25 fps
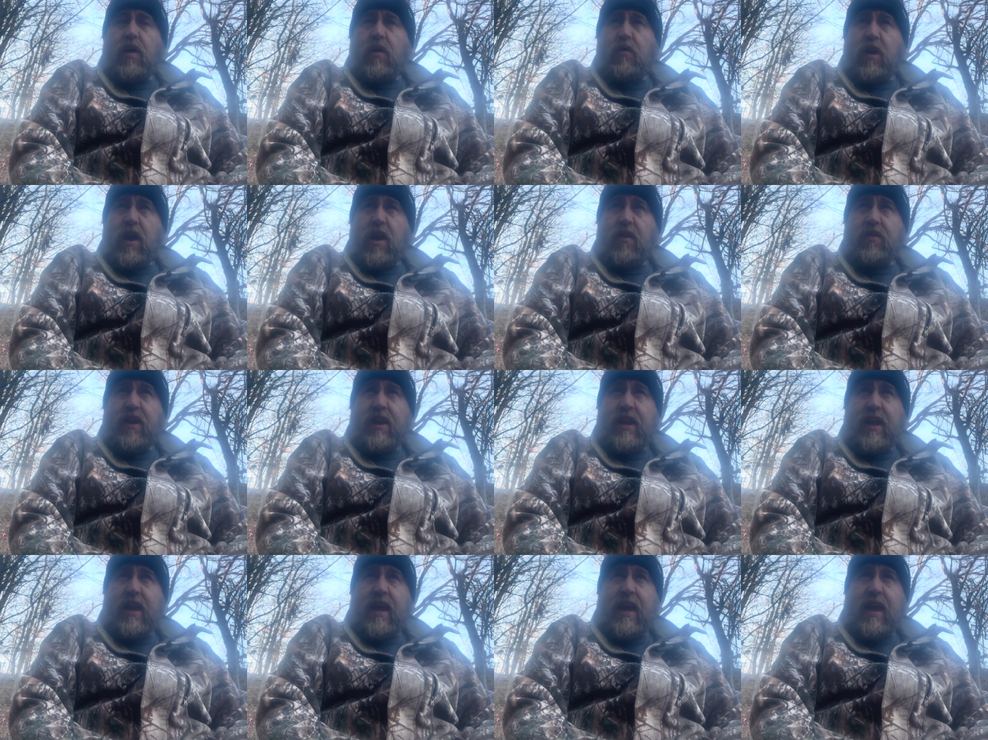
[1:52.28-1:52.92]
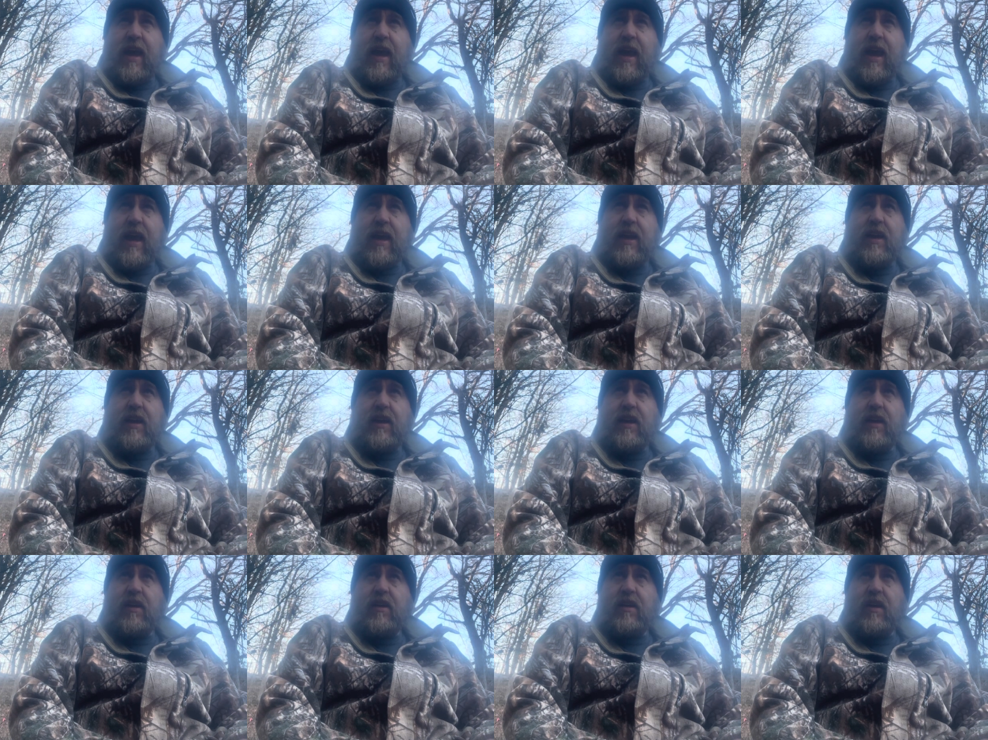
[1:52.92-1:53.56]
around the neck,
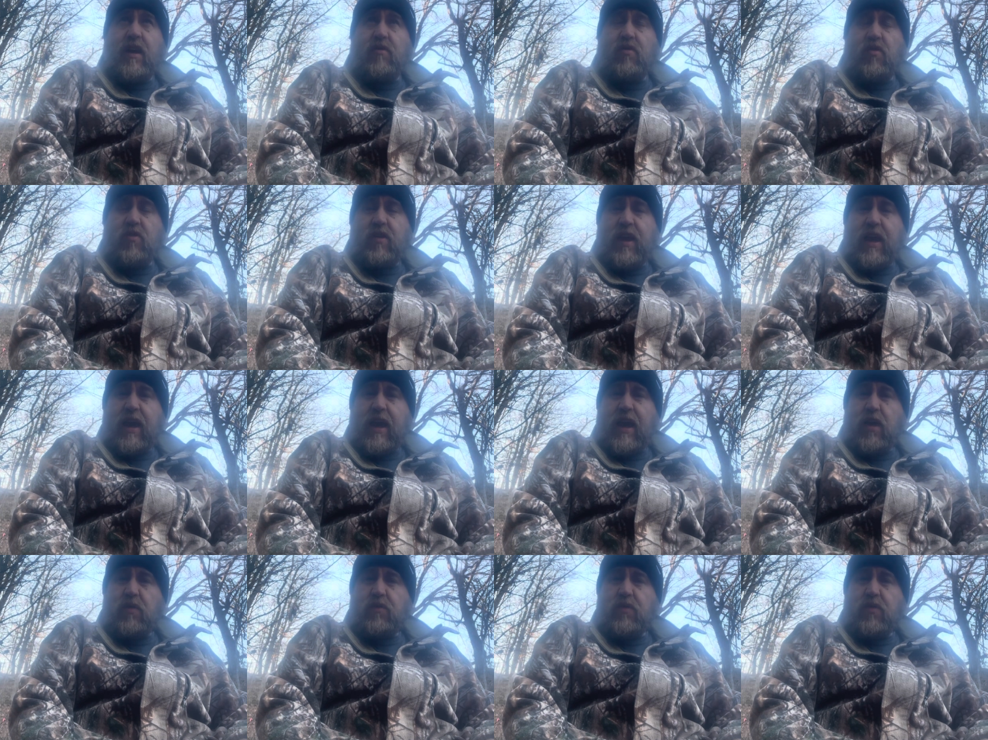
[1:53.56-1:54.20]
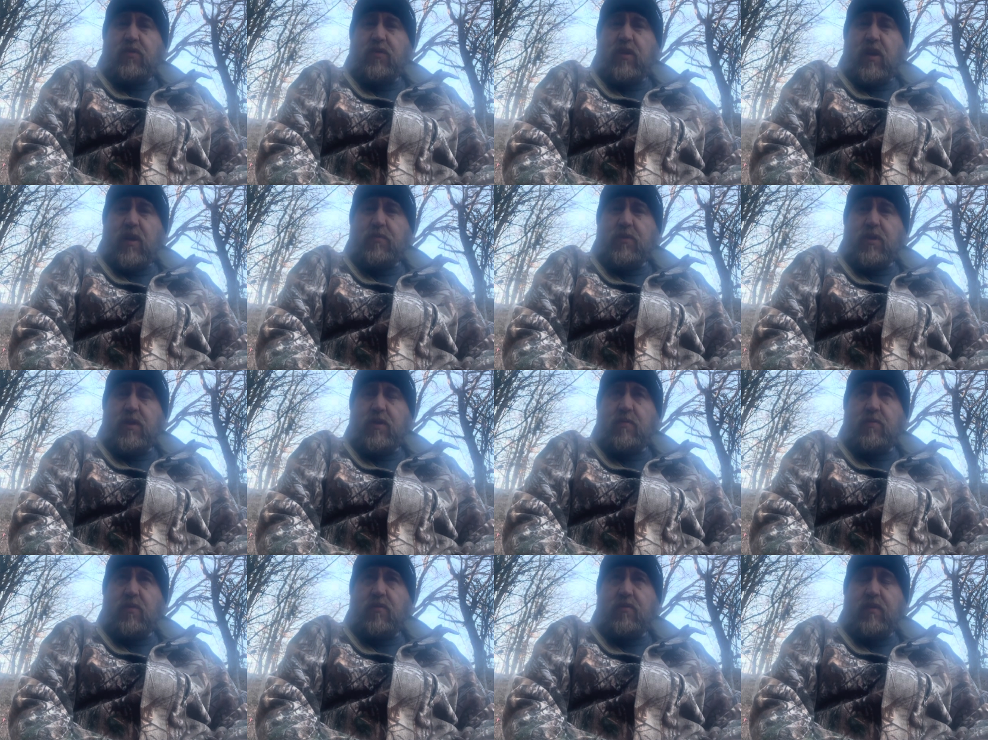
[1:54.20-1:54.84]
cover the head with
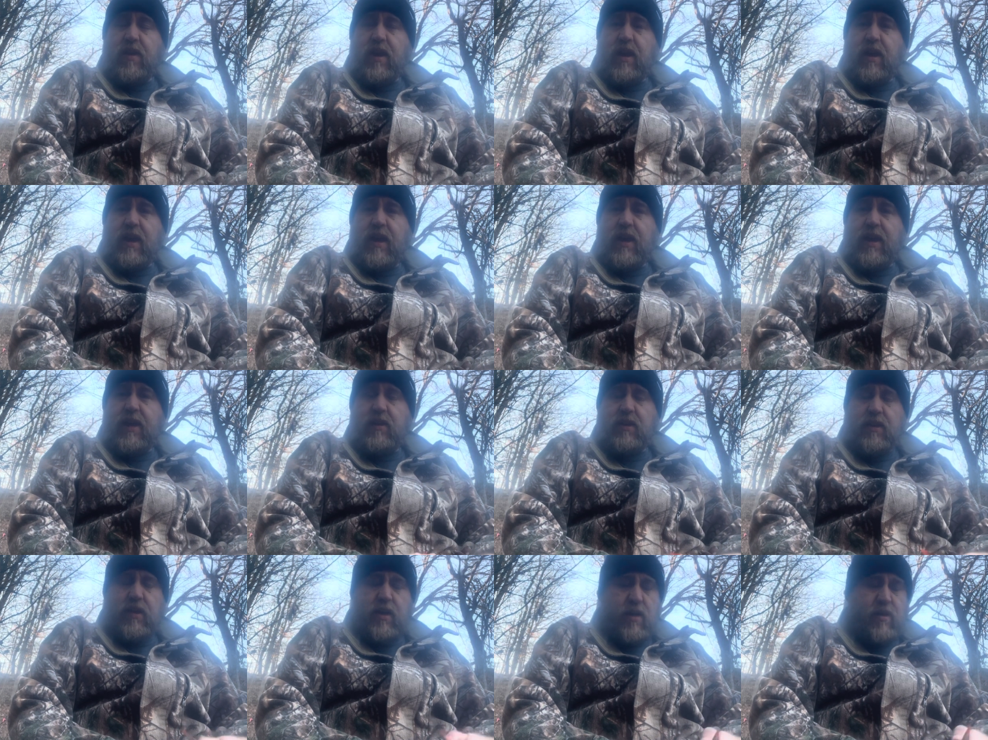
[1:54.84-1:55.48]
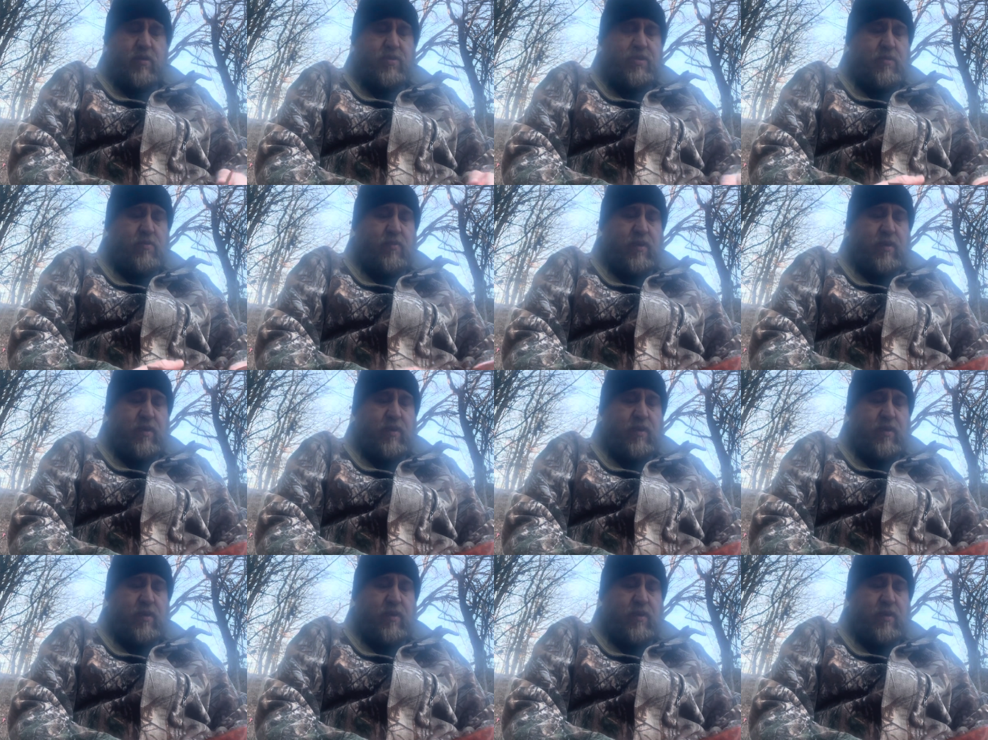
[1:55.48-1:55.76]
something to prevent heat loss.